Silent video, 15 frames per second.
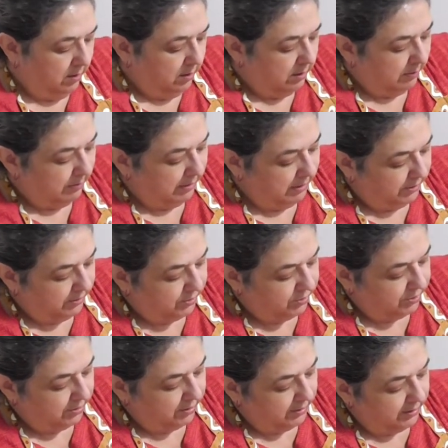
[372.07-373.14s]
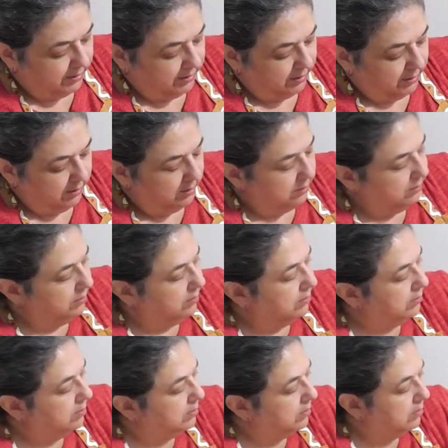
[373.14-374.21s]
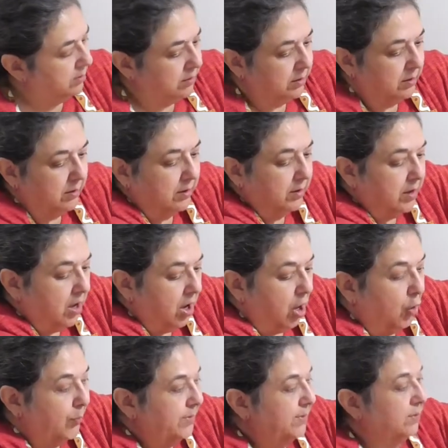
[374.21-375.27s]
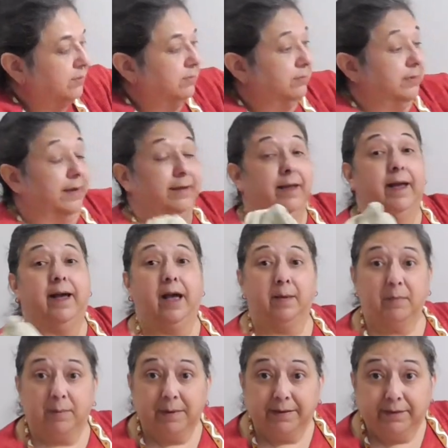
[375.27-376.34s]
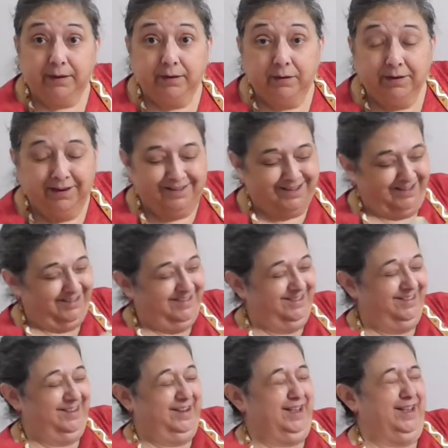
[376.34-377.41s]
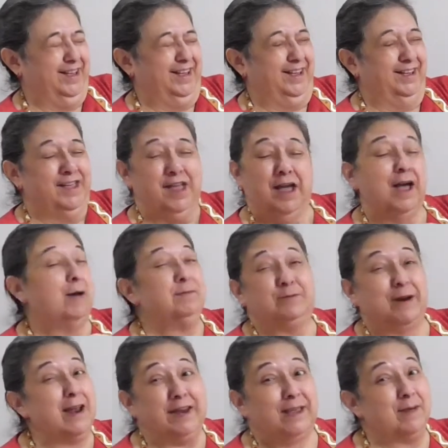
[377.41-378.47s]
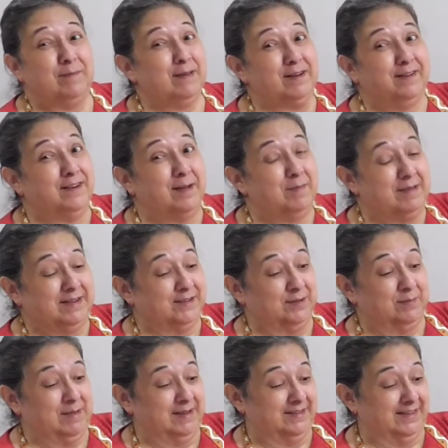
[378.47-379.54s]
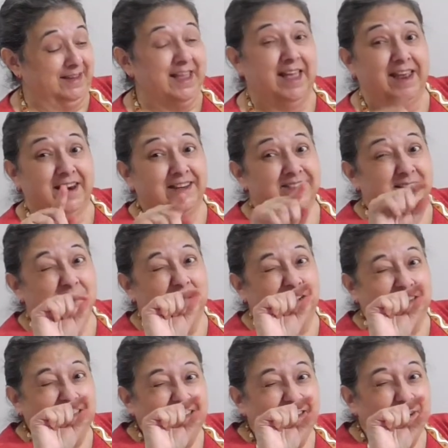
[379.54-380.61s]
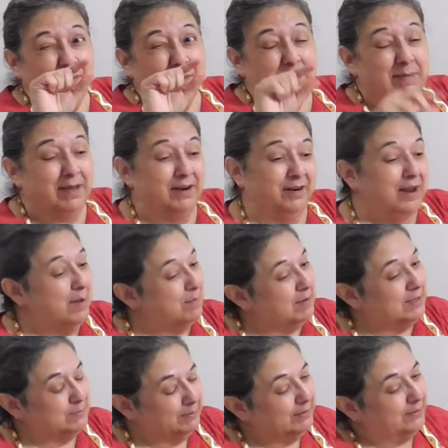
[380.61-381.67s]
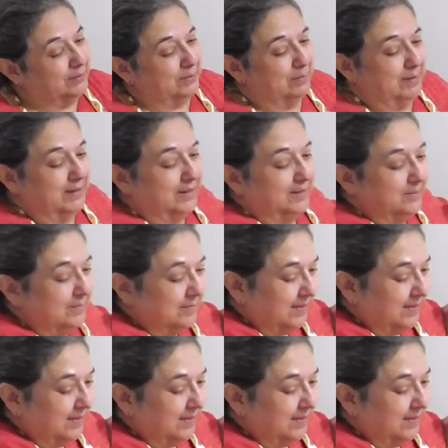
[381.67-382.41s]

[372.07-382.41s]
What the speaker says: Let me get this shell out of here. I'm a messy cook. I'm trying to get better at not being so messy. And actually I'm a little bit better. Not much, but a little bit.